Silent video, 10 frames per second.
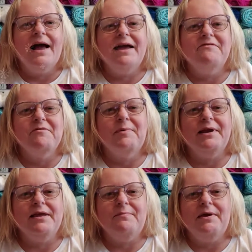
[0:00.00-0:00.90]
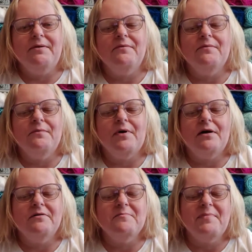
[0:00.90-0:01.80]
Hi everybody,
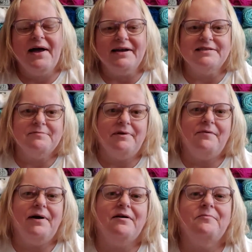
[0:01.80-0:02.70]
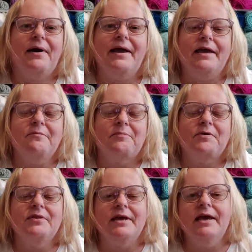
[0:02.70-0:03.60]
welcome back to Beewowd by
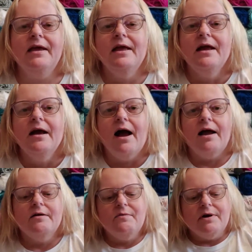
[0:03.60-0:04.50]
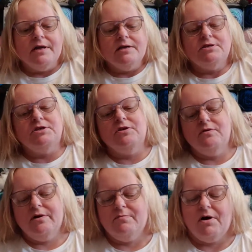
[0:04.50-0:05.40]
April Lee. I wanted to
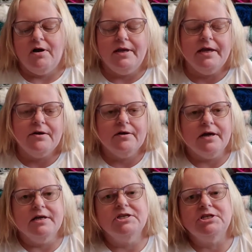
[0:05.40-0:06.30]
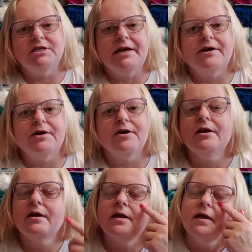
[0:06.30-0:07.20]
come on here and share
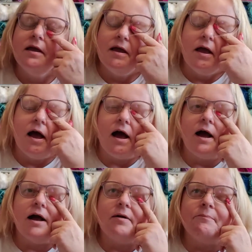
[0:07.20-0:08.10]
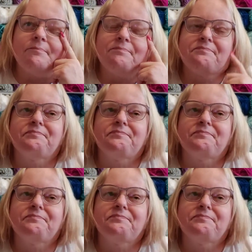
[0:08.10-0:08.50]
a